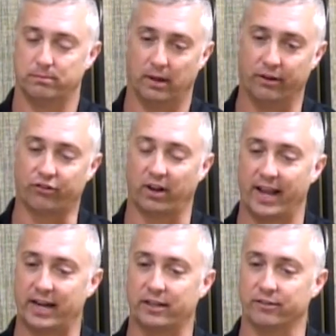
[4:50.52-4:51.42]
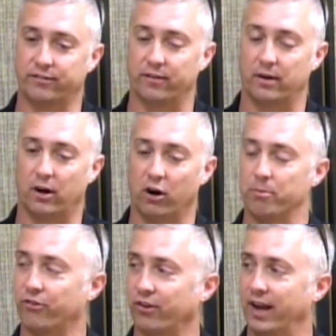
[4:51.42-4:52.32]
a selective
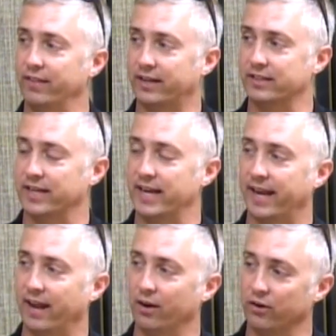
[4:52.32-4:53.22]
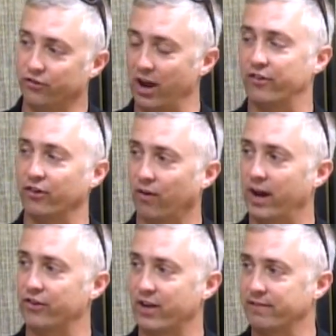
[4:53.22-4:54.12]
herbicide that can take out Johnson
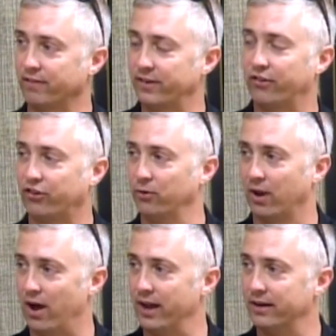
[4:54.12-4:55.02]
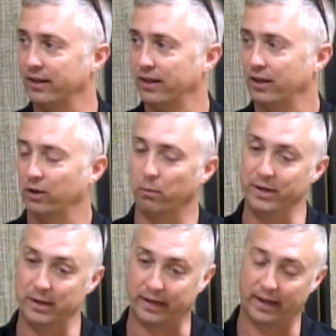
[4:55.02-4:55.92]
grass out of a fescue lawn. Mm.
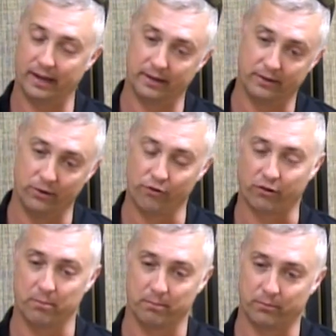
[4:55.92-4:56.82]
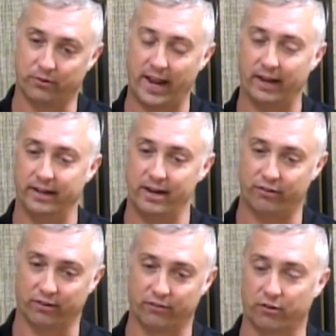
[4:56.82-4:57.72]
We can do some
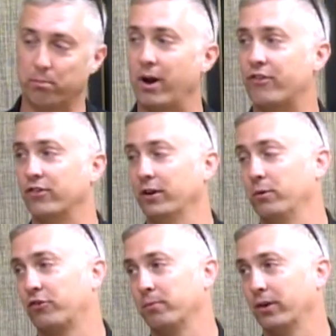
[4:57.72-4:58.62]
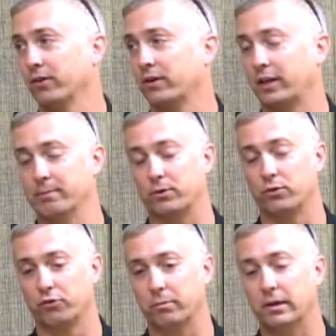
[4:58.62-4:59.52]
techniques of suppressing it with some other
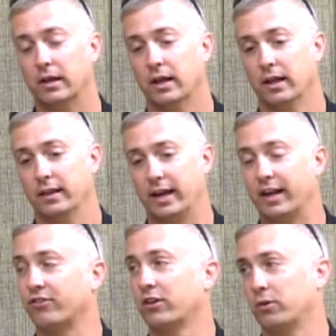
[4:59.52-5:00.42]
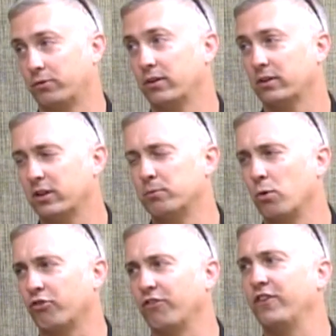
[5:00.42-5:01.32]
chemicals, but that gets a little little
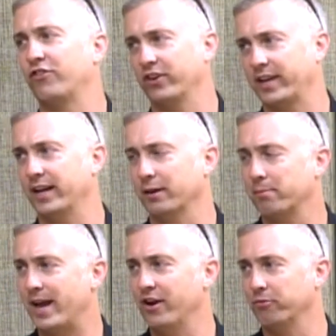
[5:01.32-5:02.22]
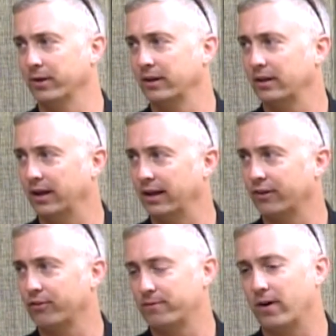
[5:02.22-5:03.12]
more sophisticated management. Uh,
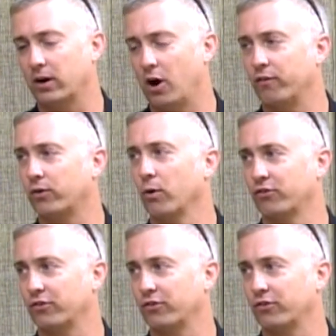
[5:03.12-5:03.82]
some of our so I'm going to have to